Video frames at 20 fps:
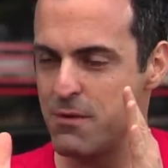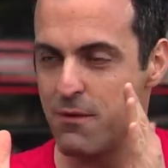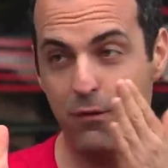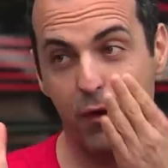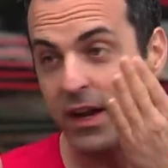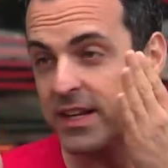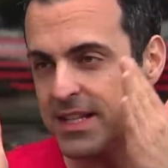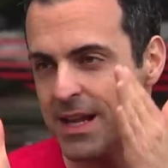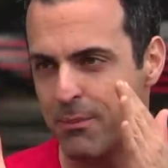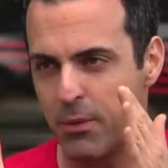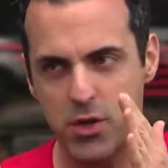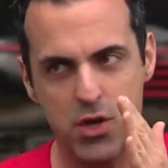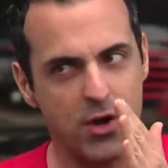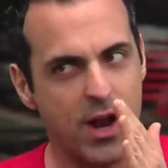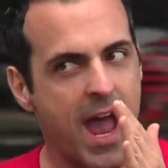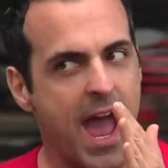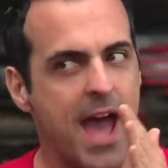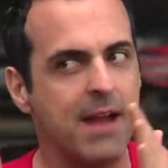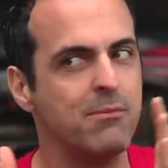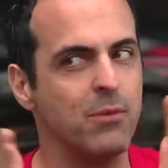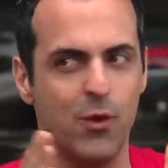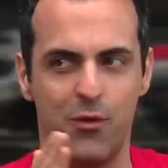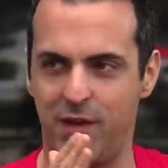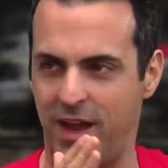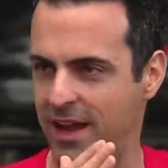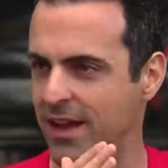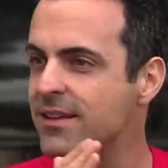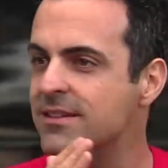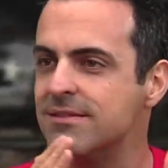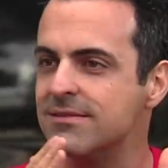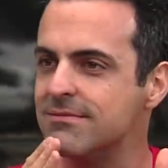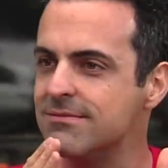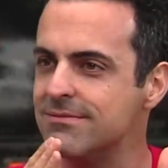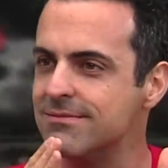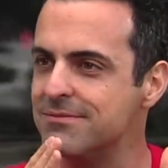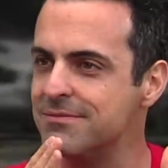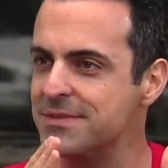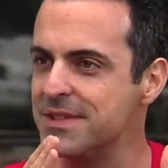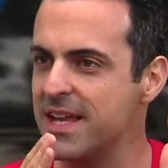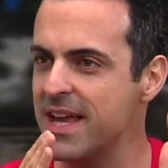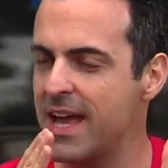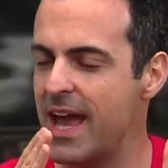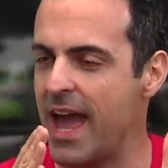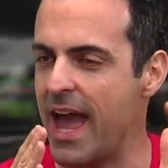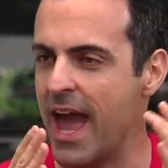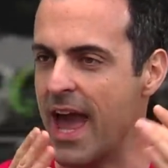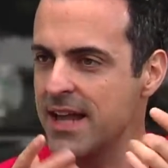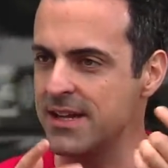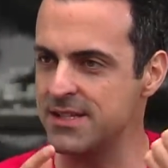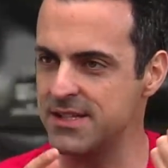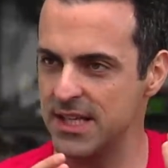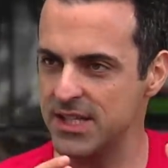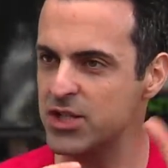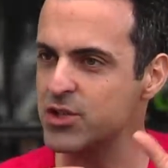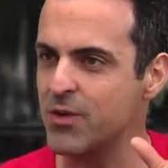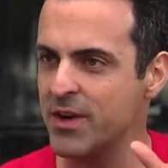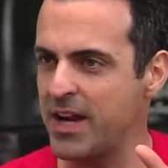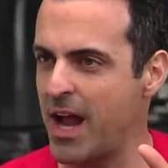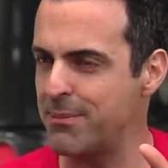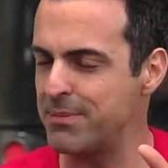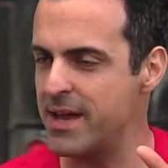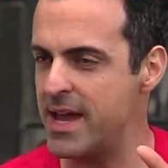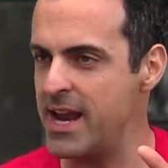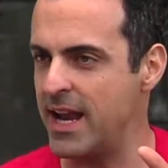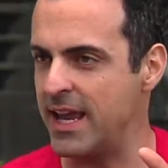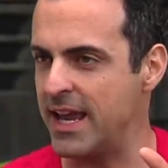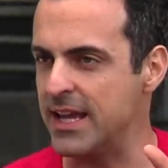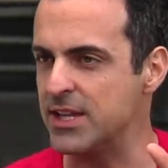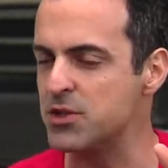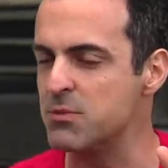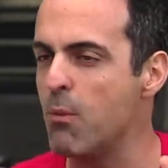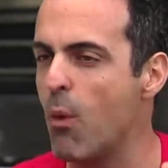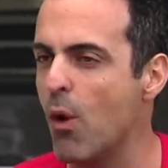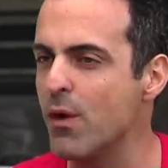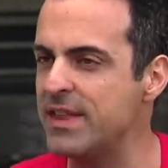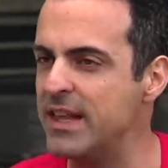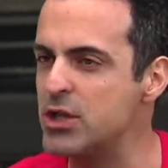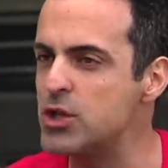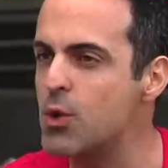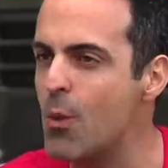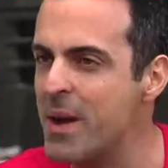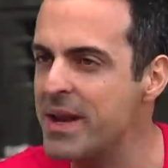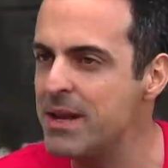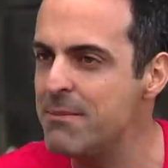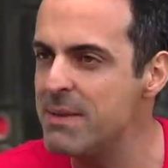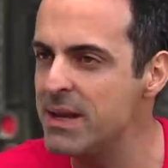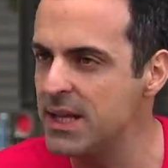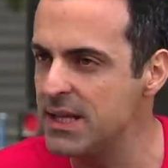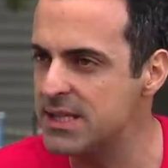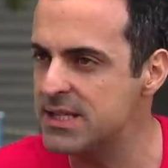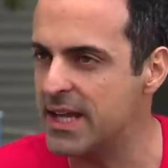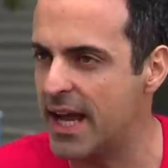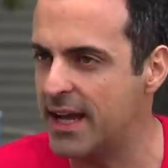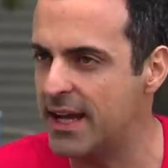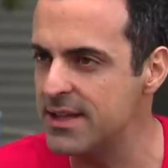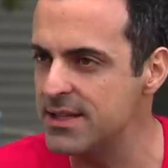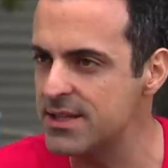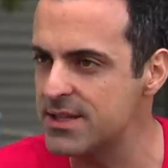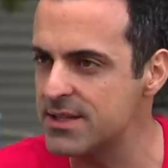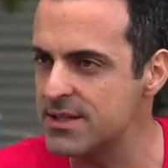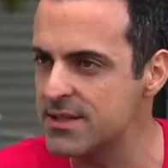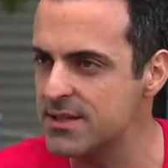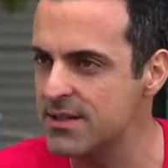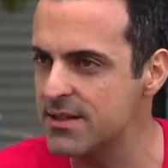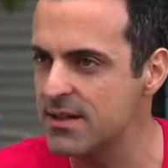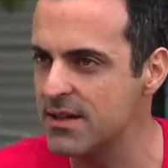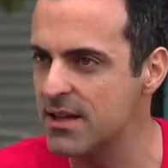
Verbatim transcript: for example, your head moving, yeah, and the screen updating is more than twenty milliseconds,